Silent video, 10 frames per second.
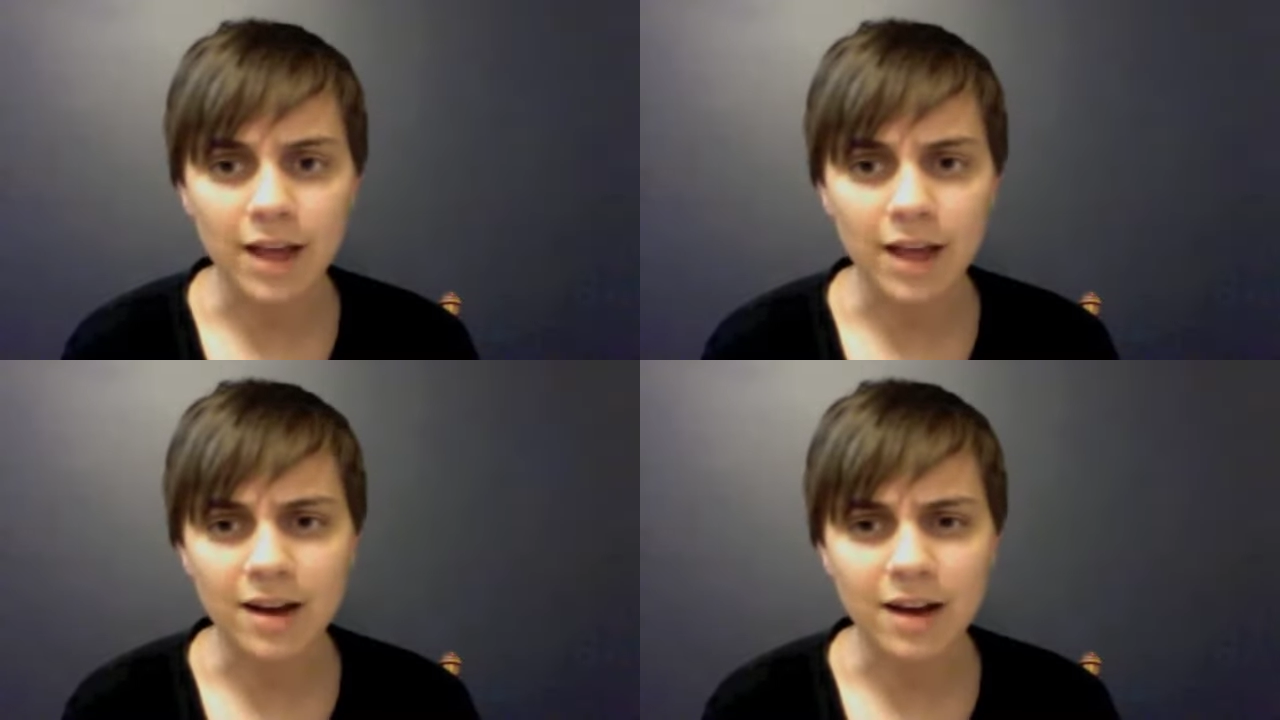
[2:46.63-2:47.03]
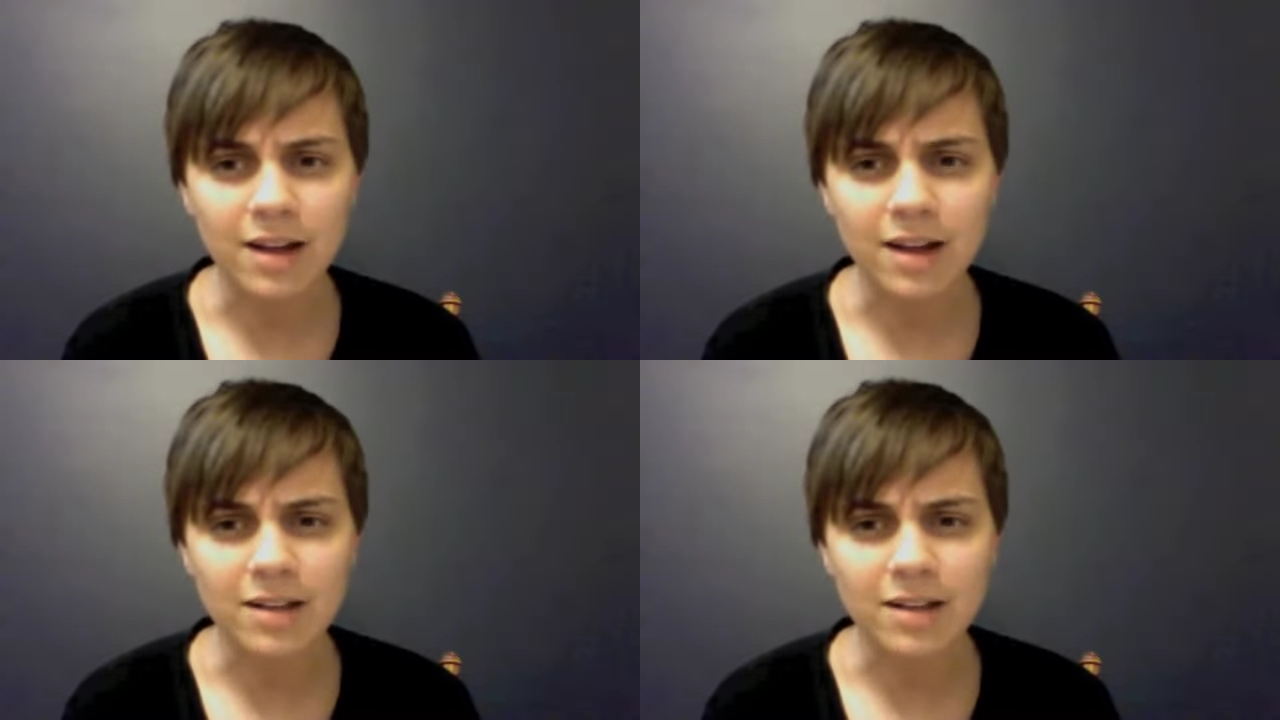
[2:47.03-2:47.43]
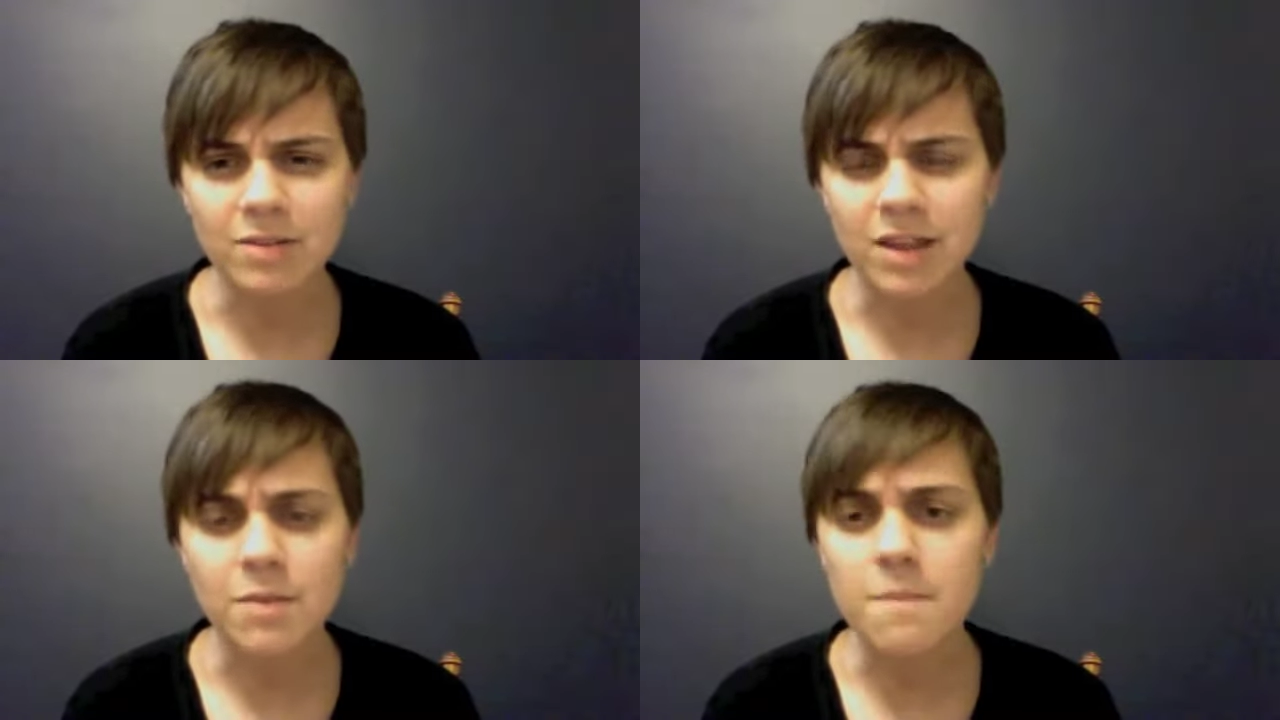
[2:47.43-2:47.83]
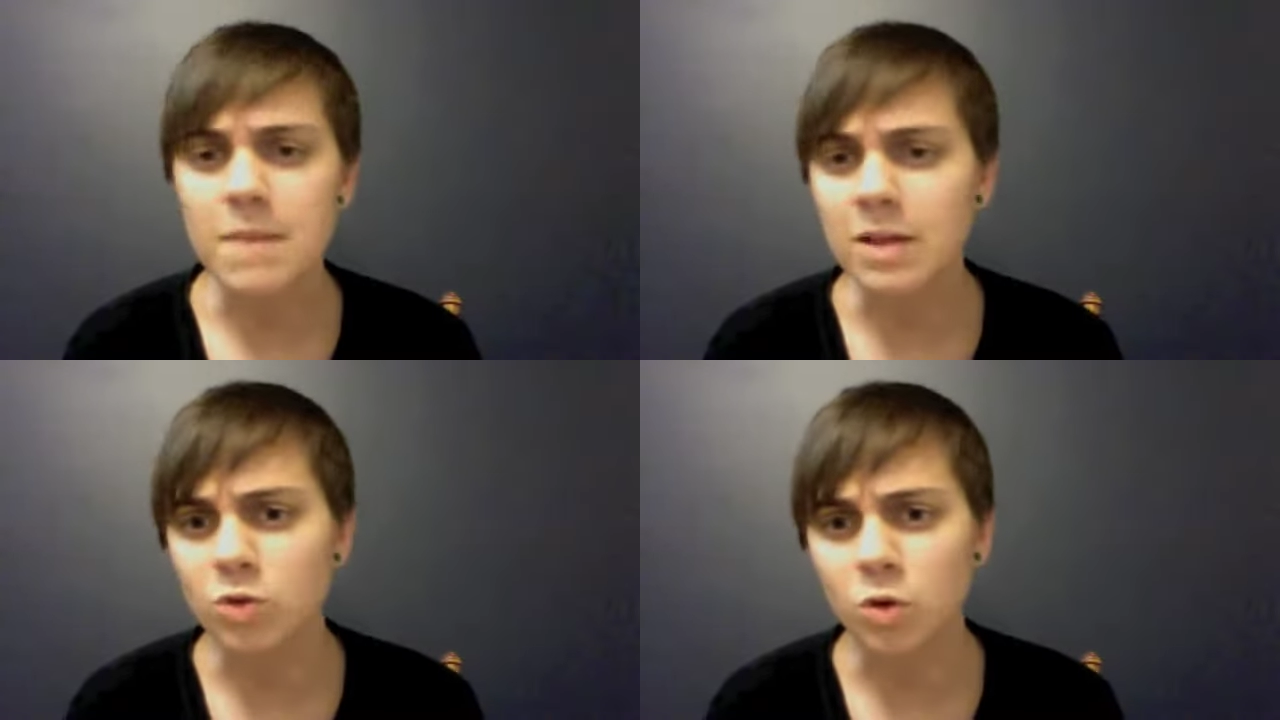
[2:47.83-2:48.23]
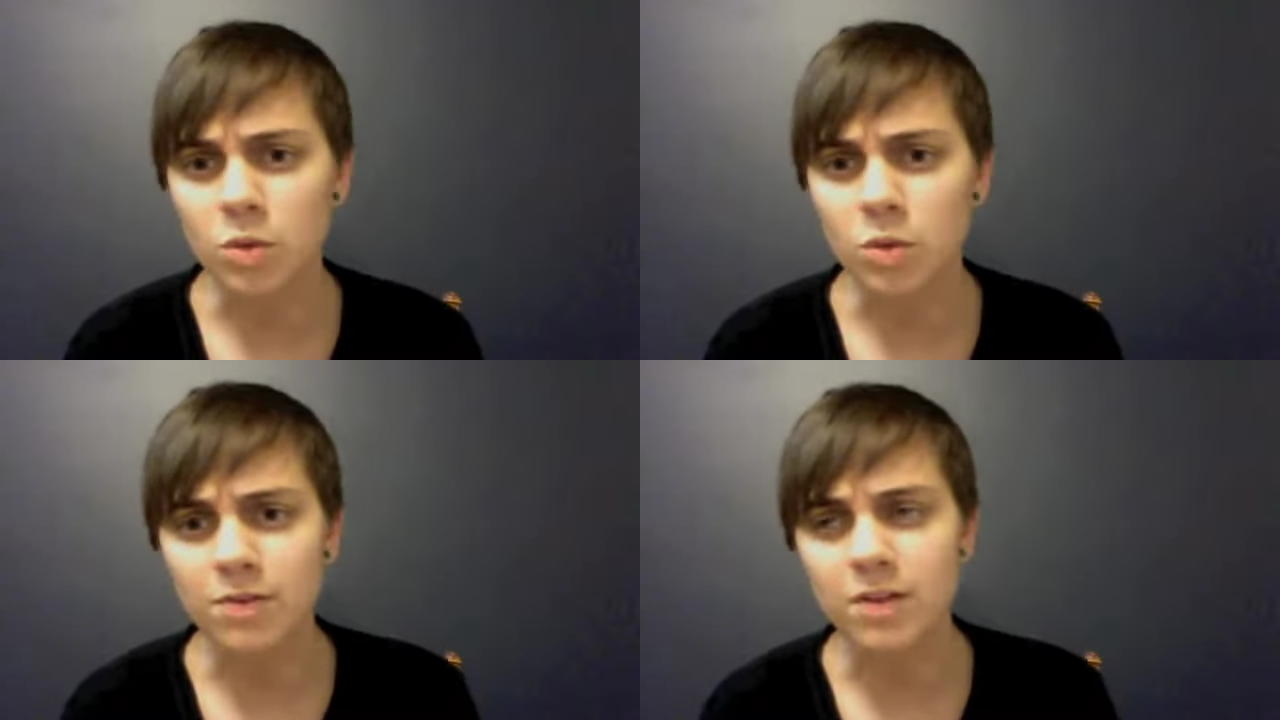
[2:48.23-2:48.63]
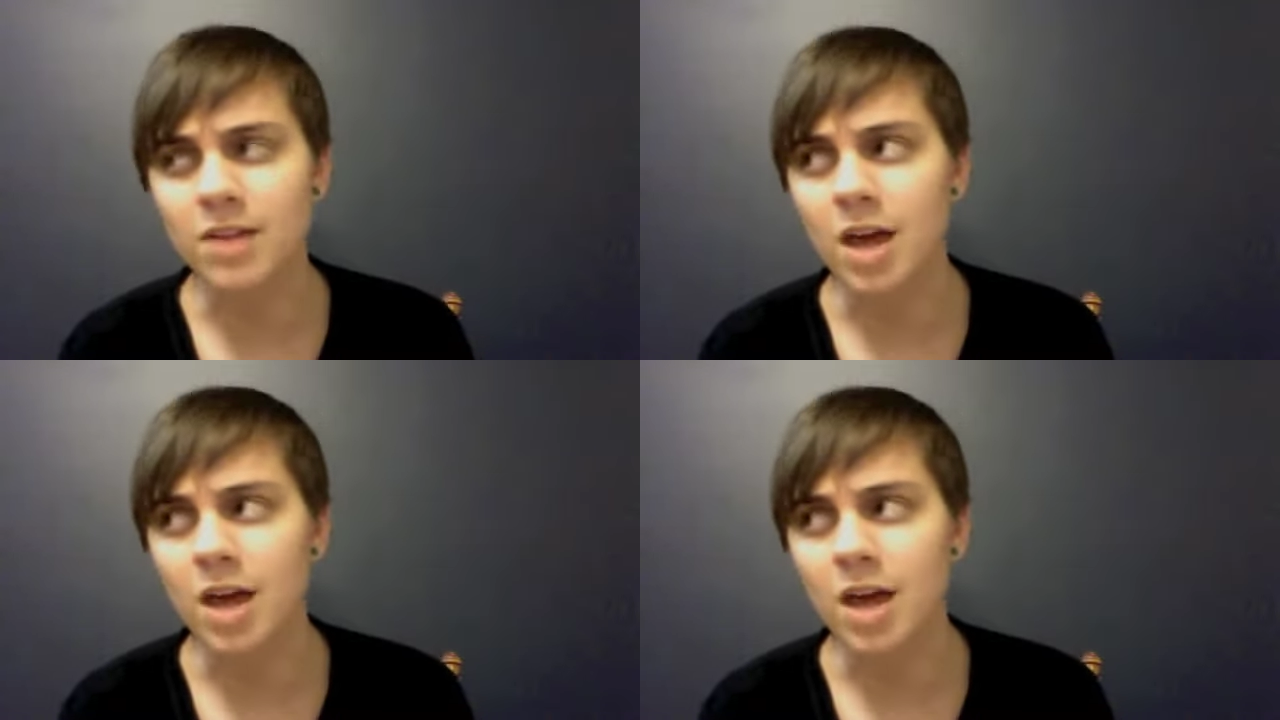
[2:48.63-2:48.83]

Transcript: I didn't really have a mentor when I first